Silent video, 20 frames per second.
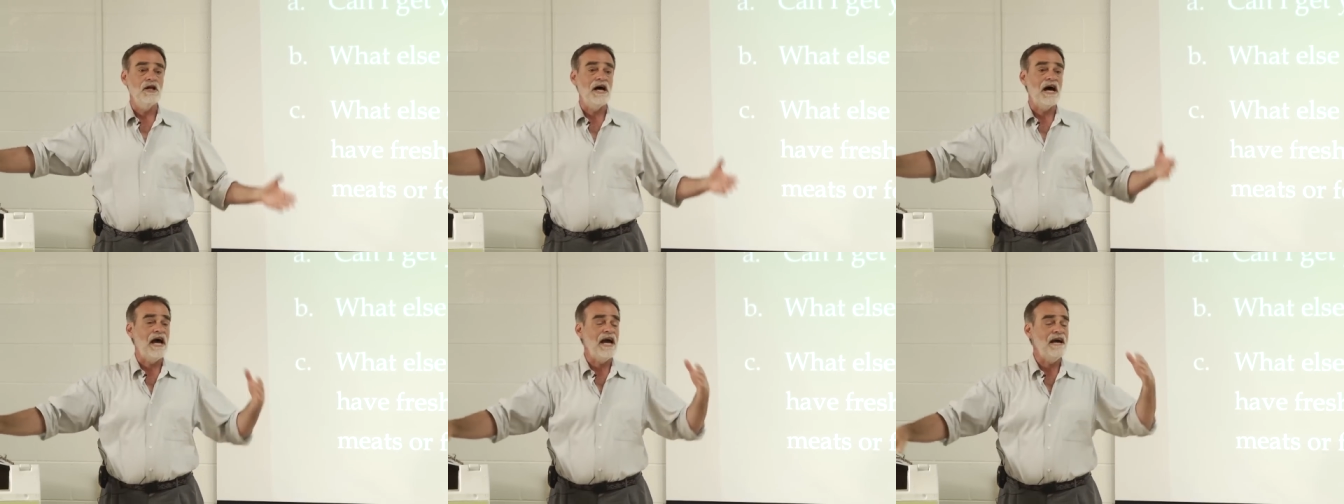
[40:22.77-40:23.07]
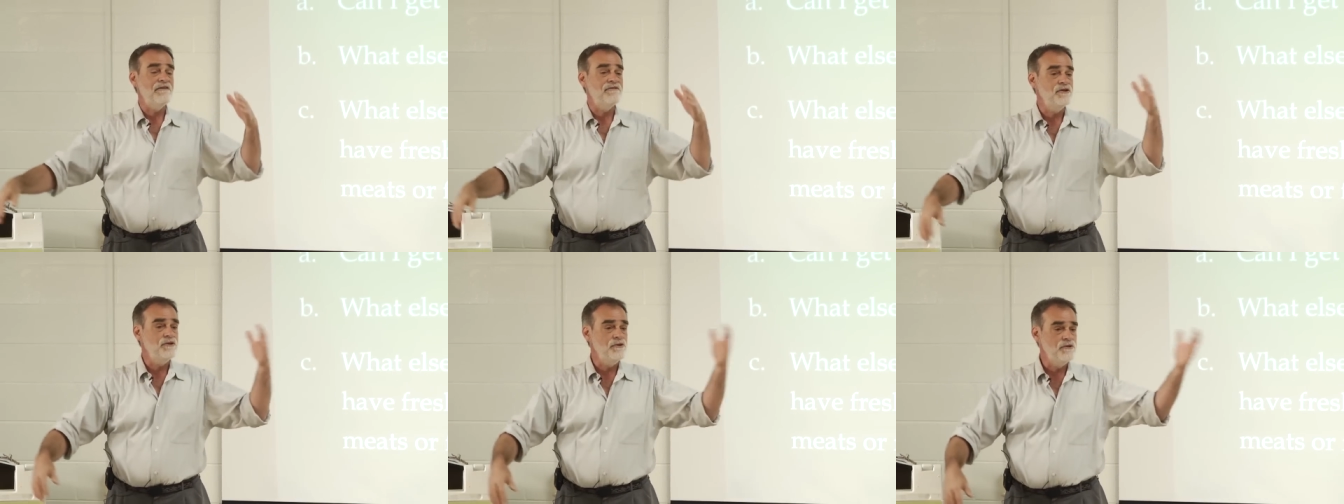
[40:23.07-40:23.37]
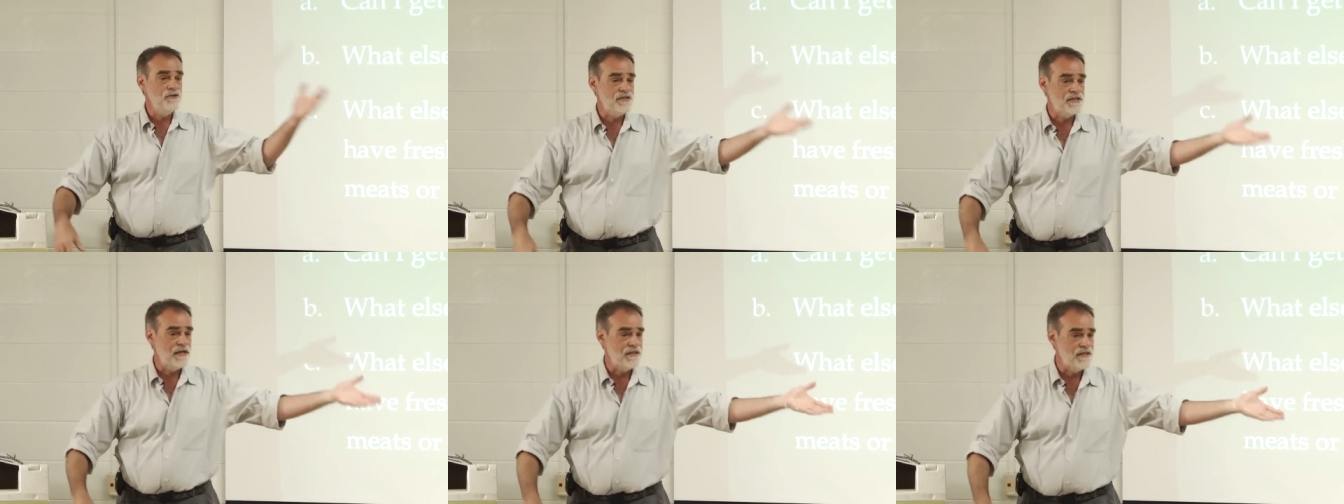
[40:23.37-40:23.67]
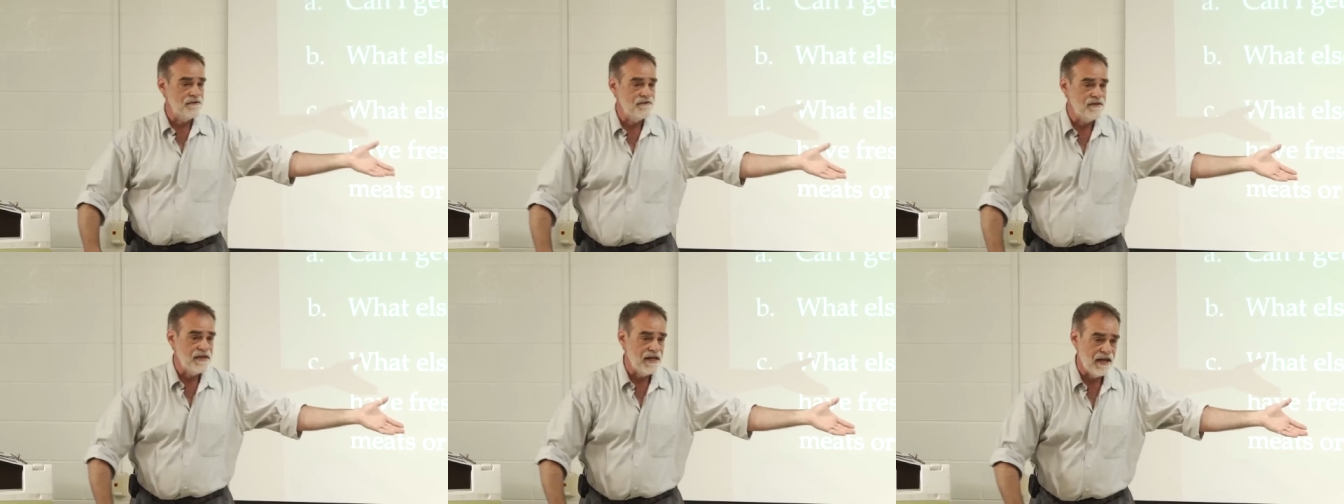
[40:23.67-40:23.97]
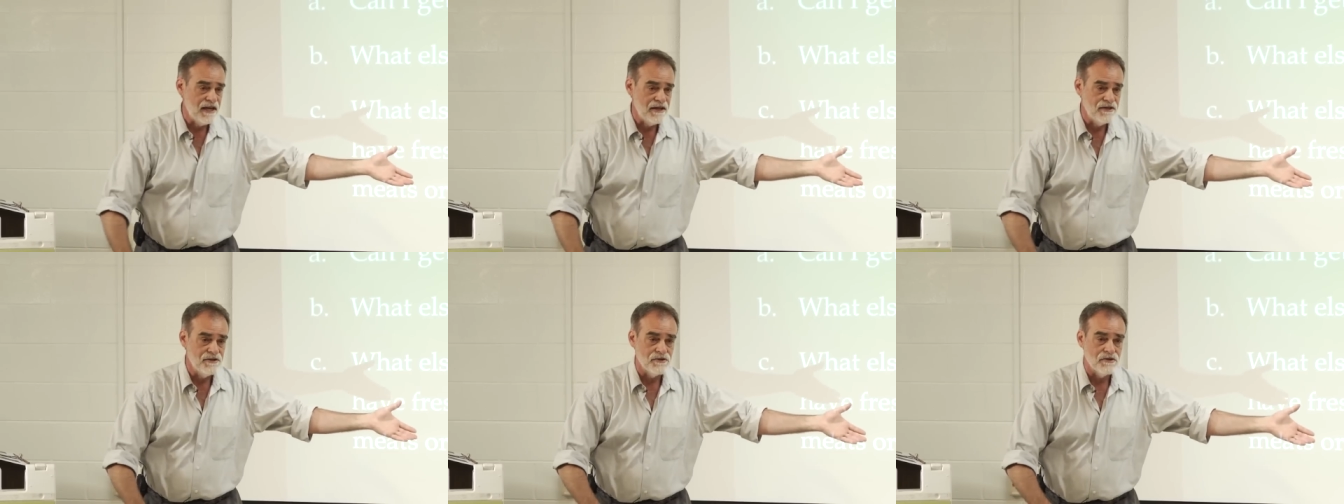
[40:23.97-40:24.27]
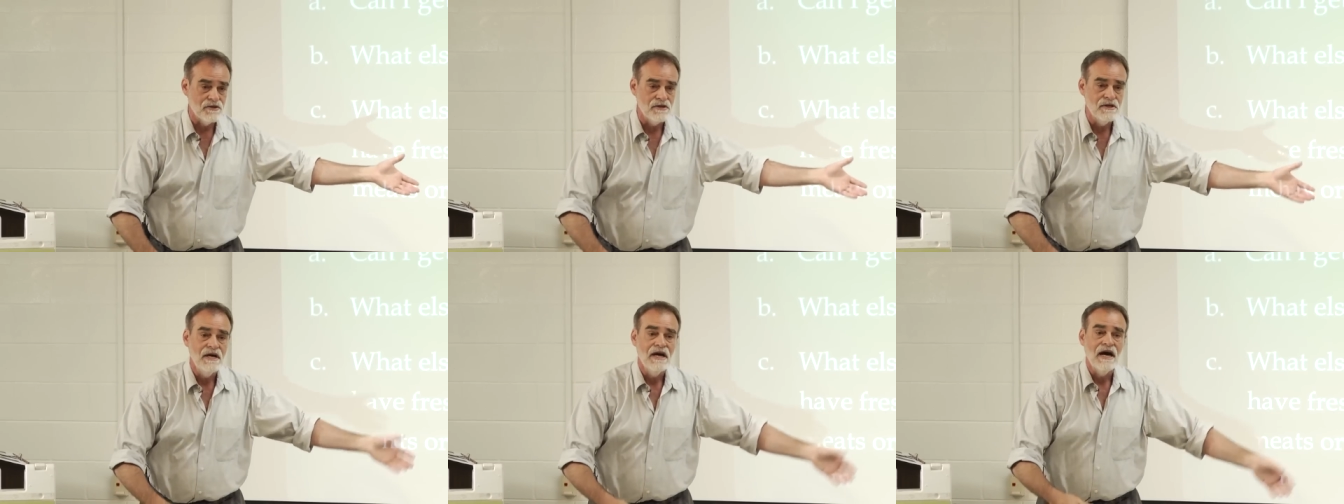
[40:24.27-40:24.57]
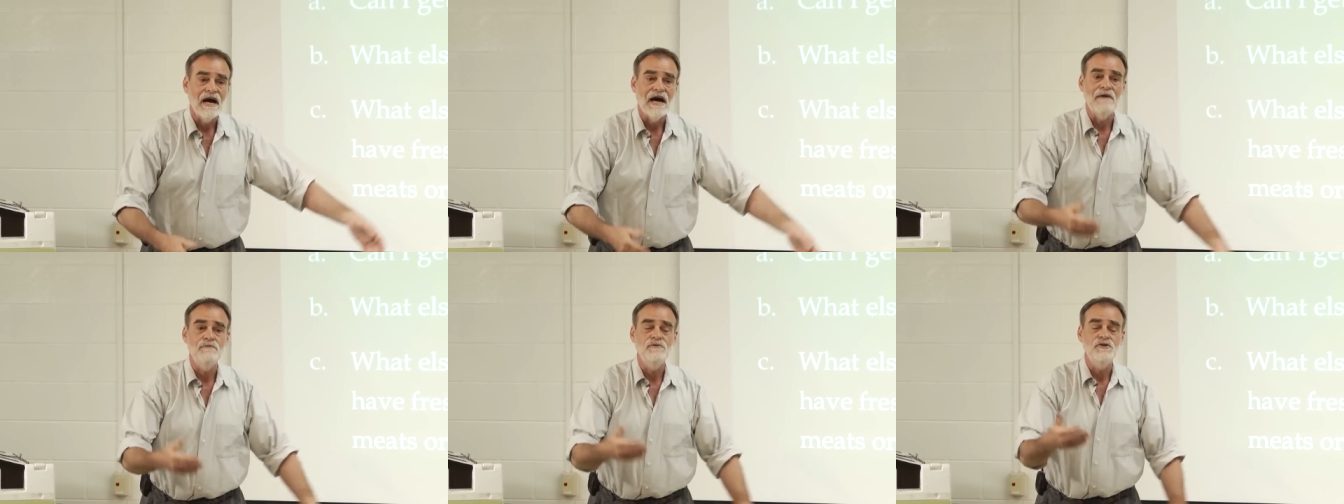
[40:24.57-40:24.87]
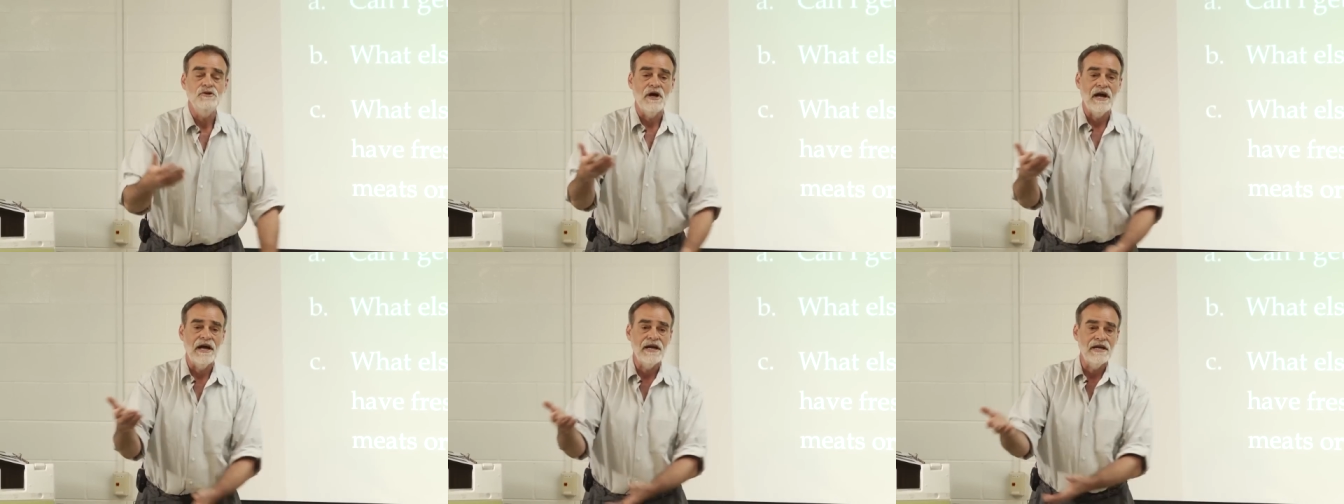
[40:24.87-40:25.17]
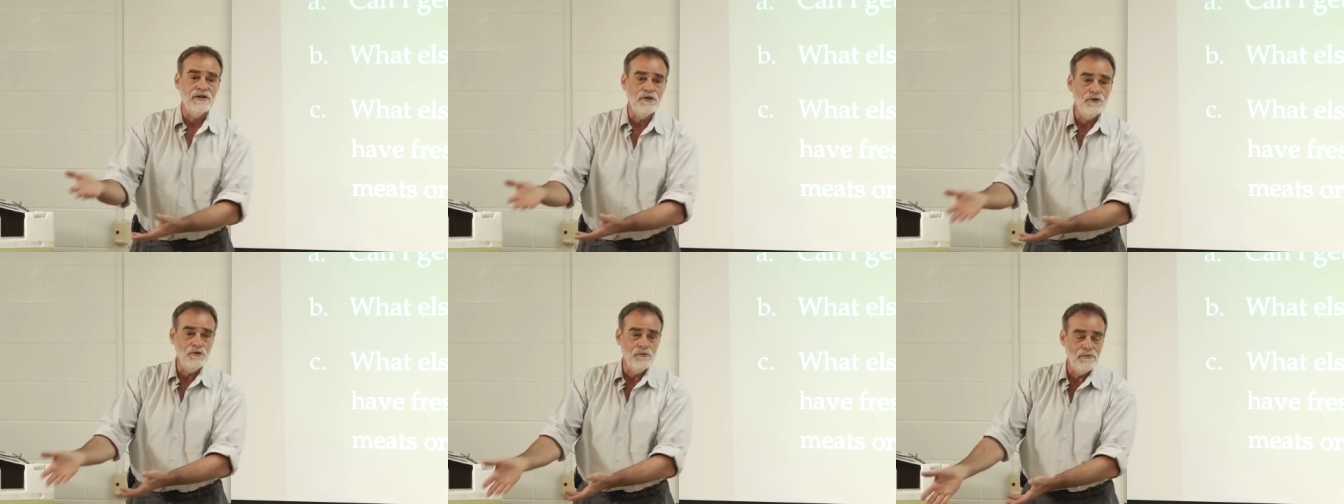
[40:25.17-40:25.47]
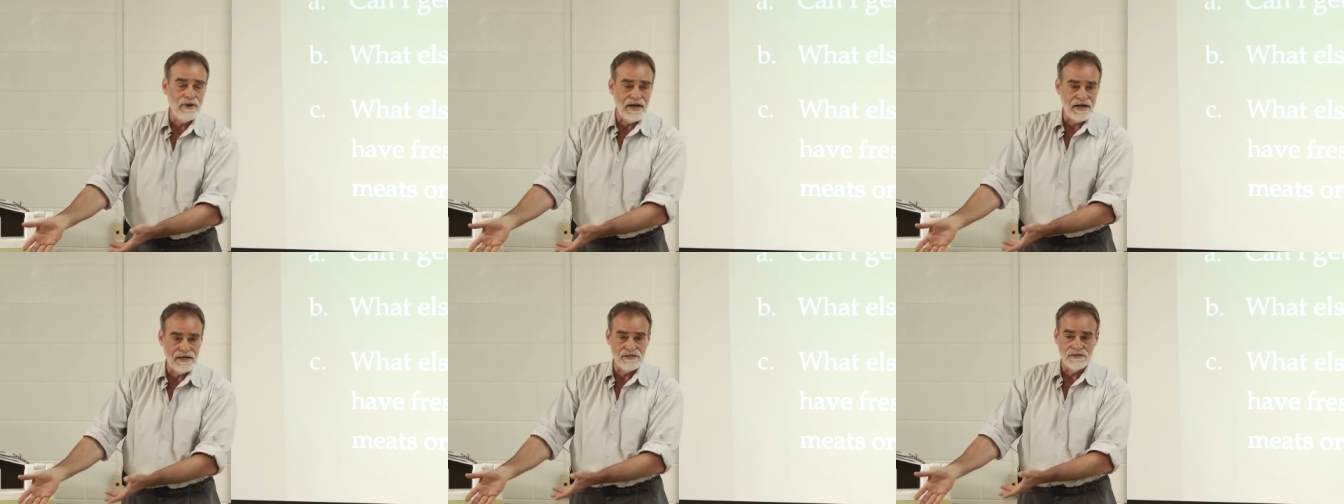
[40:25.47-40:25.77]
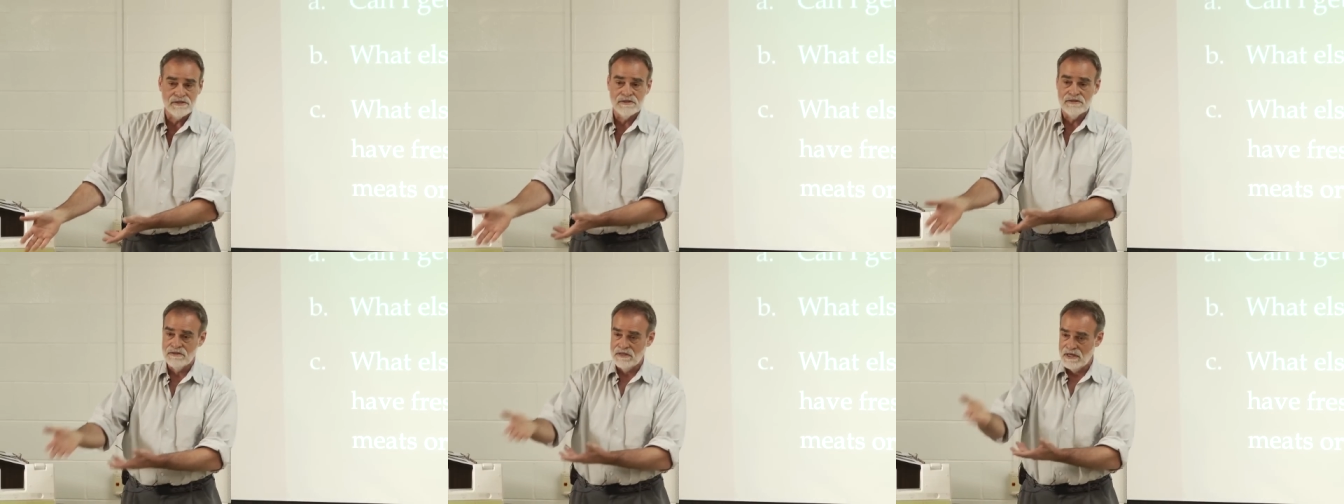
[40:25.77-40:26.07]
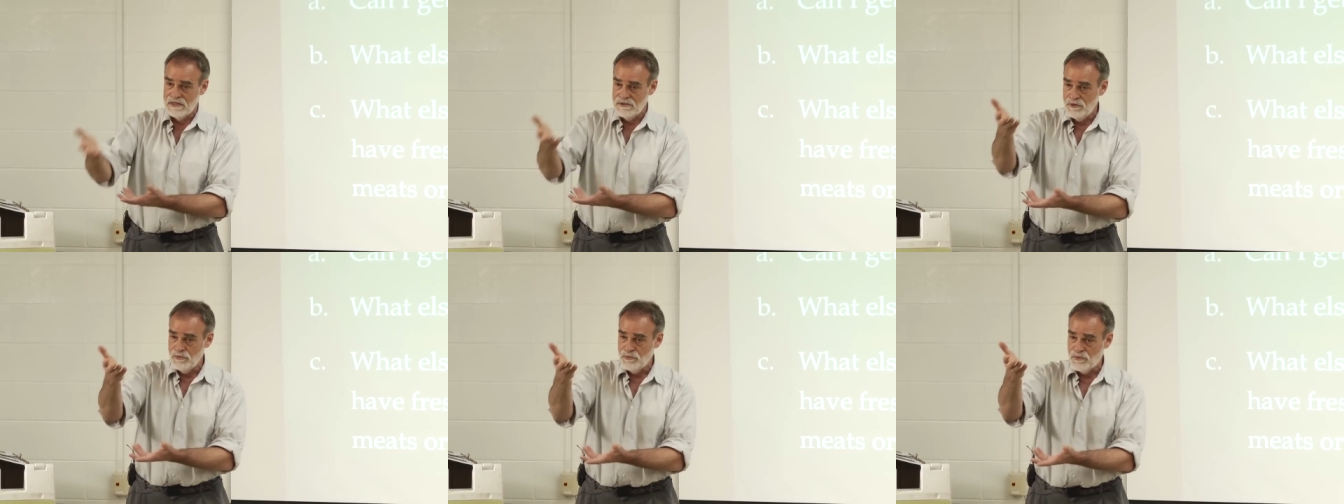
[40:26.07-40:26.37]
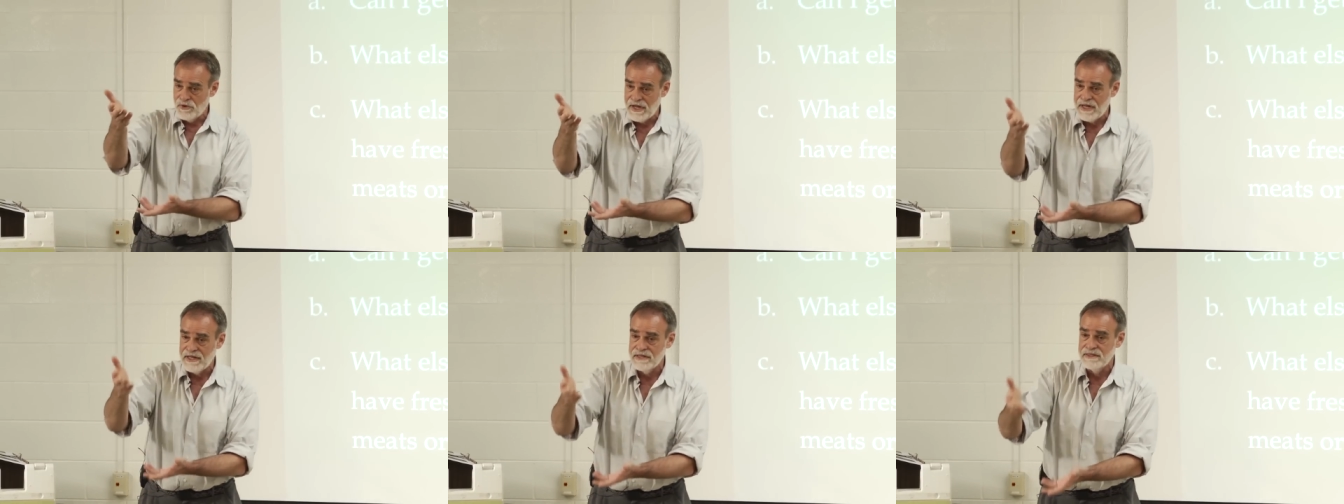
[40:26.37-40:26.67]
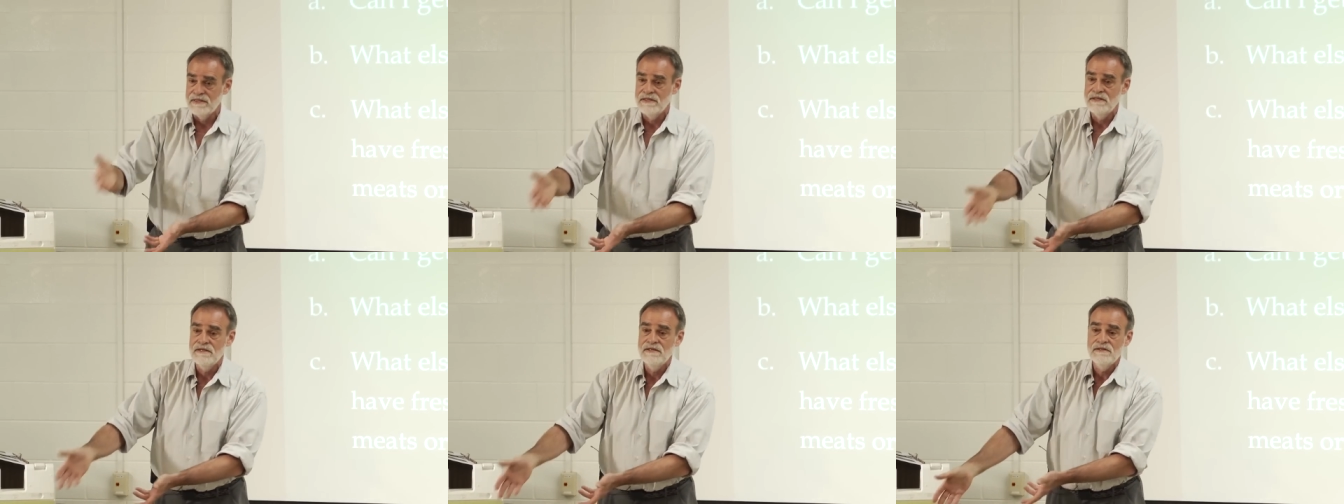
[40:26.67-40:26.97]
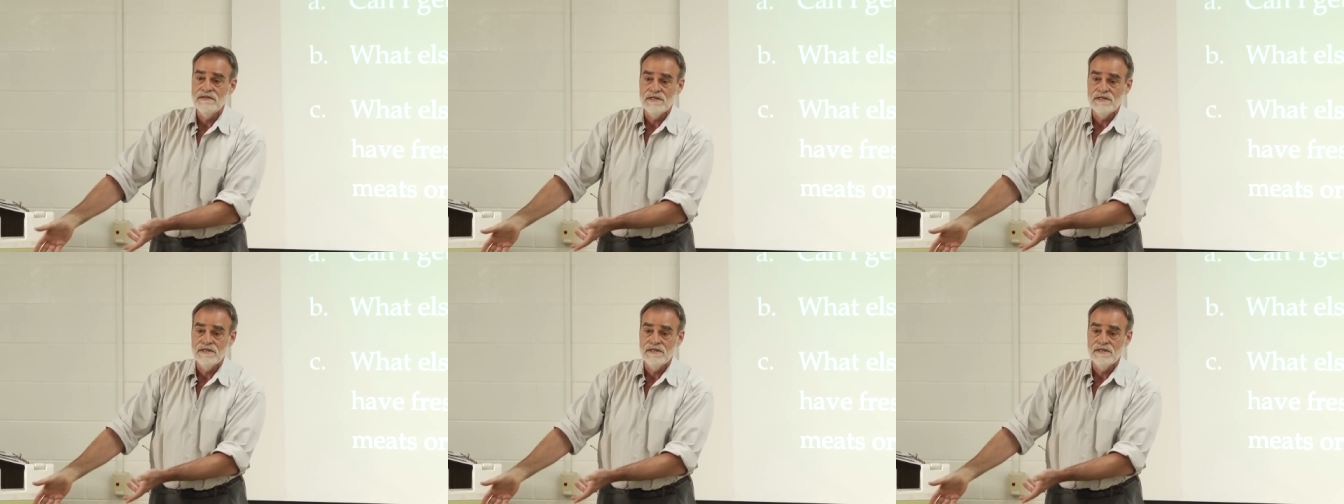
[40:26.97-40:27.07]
I have a new scent of candle. I'm trying a new baked, a new bread.